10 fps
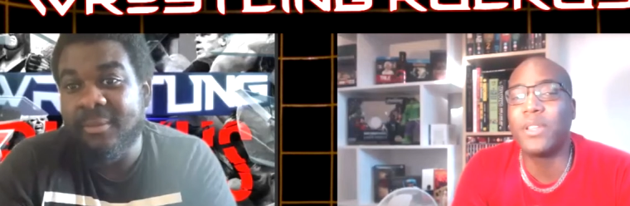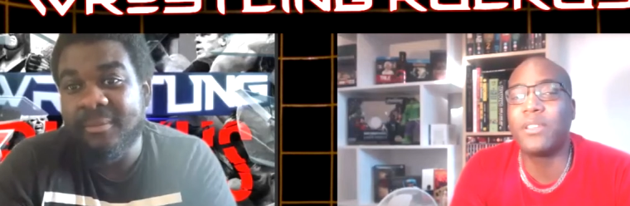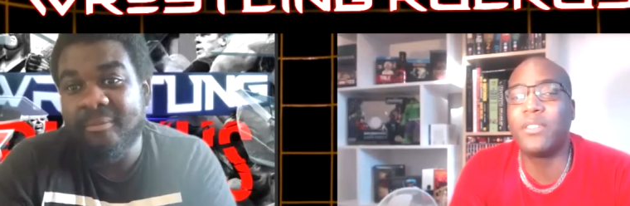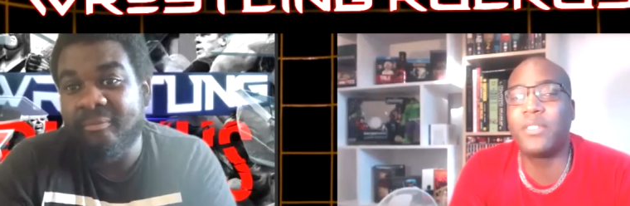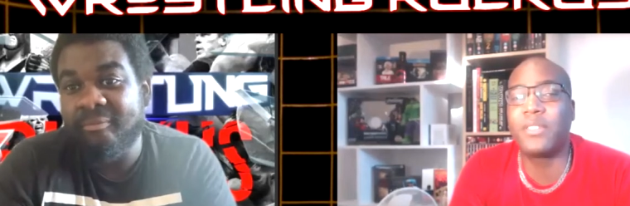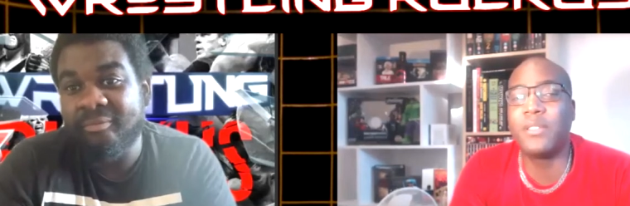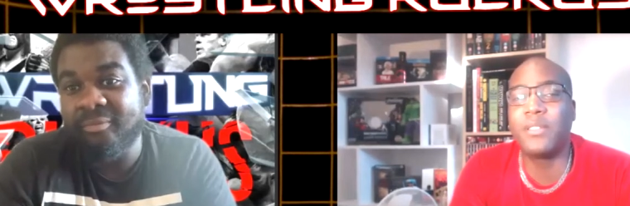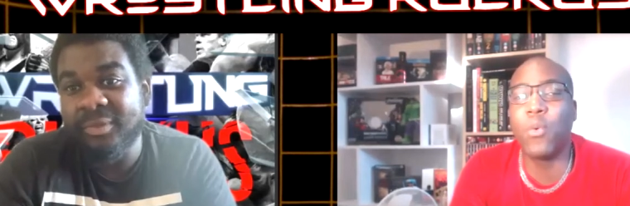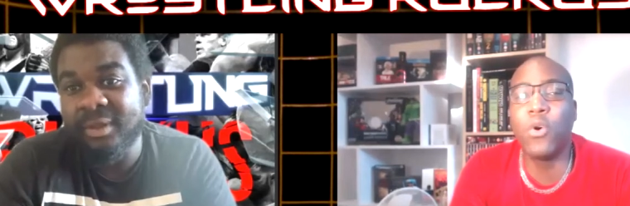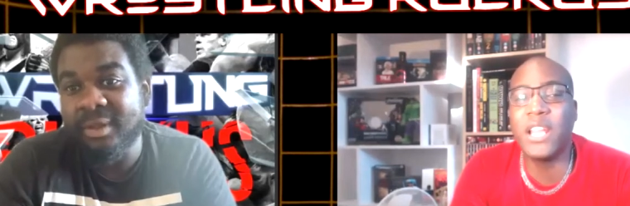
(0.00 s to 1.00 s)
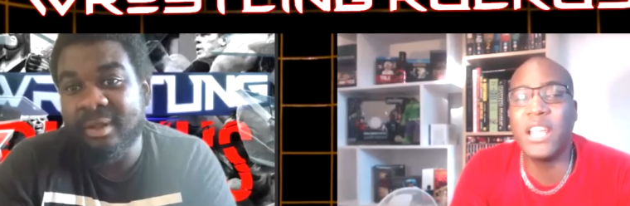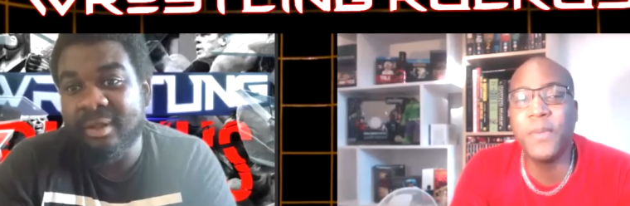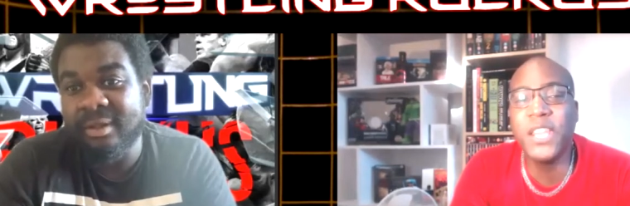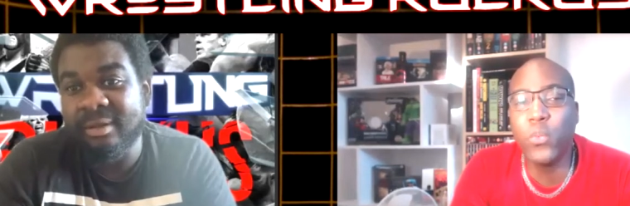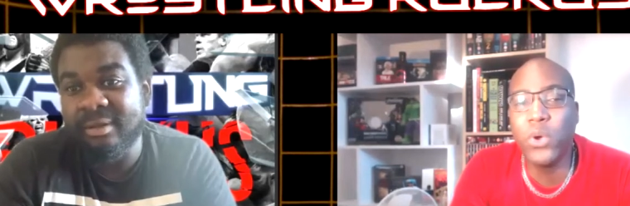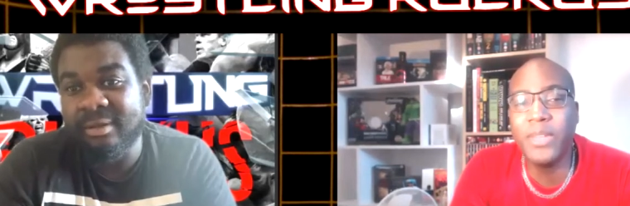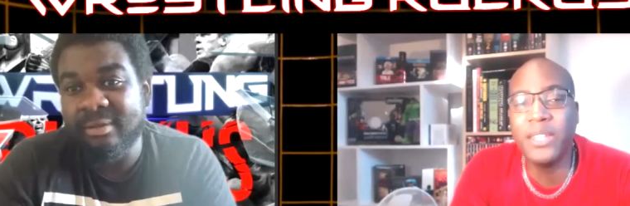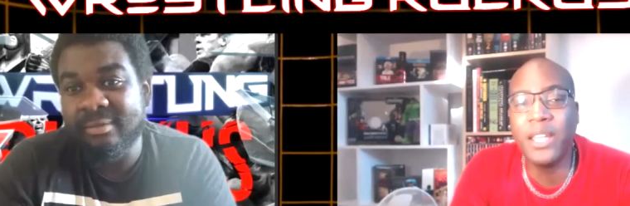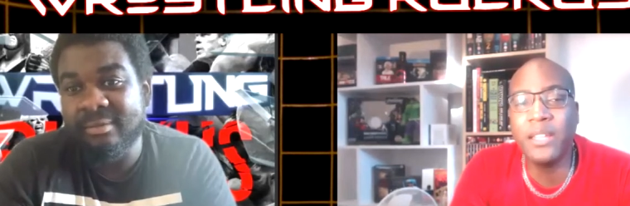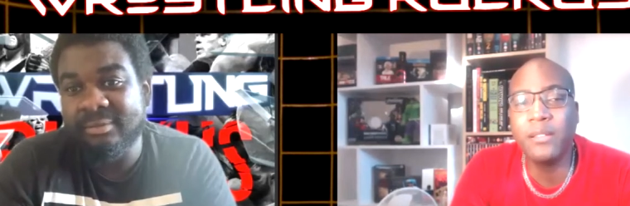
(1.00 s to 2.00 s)
Speaker 1: Because there weren't as many
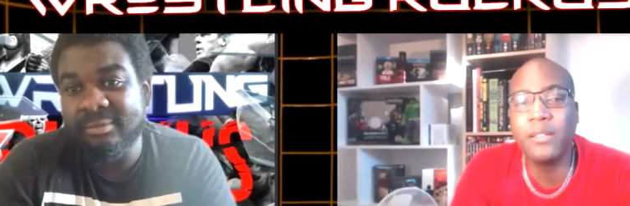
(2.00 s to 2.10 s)
women then,